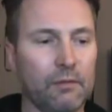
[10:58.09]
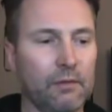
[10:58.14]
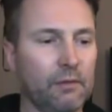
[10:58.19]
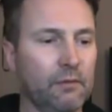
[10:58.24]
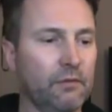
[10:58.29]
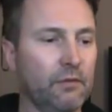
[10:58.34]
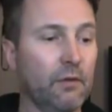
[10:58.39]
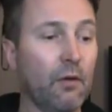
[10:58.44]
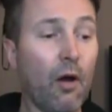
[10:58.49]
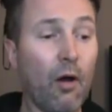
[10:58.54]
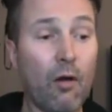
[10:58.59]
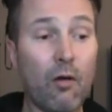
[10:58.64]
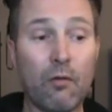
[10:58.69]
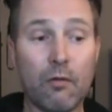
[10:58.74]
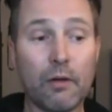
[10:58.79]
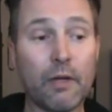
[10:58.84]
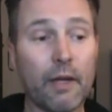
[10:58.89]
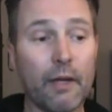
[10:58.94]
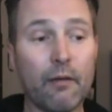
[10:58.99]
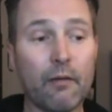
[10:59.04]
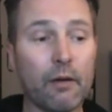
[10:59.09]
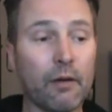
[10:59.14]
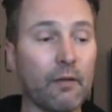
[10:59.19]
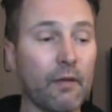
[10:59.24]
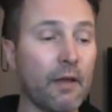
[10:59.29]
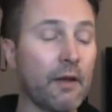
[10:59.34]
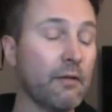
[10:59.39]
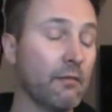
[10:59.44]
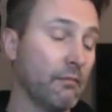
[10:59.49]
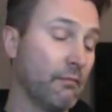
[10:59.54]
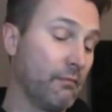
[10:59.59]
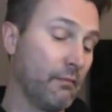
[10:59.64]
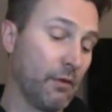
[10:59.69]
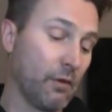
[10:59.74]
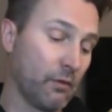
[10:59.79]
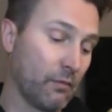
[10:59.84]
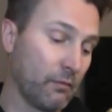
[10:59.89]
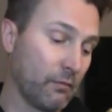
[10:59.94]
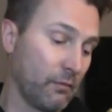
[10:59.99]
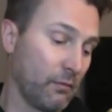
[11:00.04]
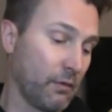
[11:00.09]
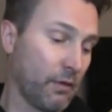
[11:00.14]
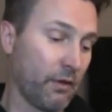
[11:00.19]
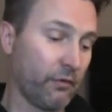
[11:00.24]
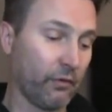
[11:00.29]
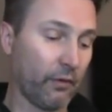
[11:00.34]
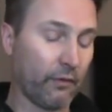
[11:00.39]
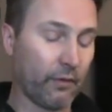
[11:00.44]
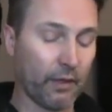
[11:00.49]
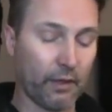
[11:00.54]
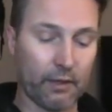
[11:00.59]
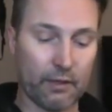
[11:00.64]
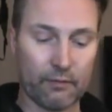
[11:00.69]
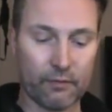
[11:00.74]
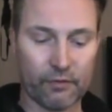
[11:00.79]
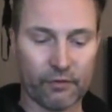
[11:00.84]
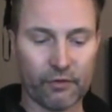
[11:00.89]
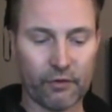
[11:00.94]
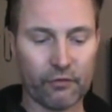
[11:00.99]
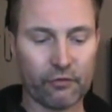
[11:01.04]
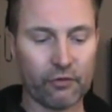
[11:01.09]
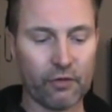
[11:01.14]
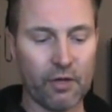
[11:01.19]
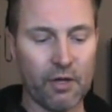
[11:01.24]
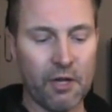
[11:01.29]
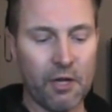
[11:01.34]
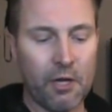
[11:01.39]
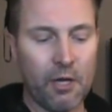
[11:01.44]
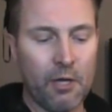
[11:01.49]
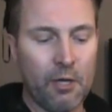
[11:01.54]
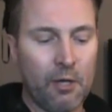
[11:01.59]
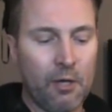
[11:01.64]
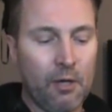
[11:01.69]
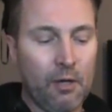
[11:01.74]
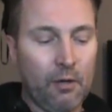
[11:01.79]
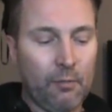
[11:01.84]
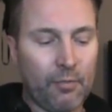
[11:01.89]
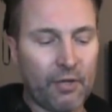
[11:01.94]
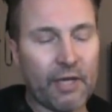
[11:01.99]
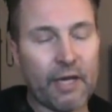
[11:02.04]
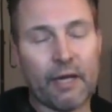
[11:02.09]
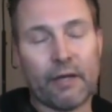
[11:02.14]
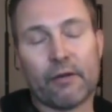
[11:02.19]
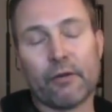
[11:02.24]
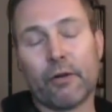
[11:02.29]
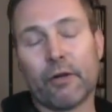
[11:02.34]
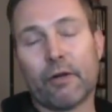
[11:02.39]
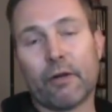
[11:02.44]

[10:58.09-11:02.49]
and say, oh okay, and then you know, you guys have that conversation. But yeah, dude,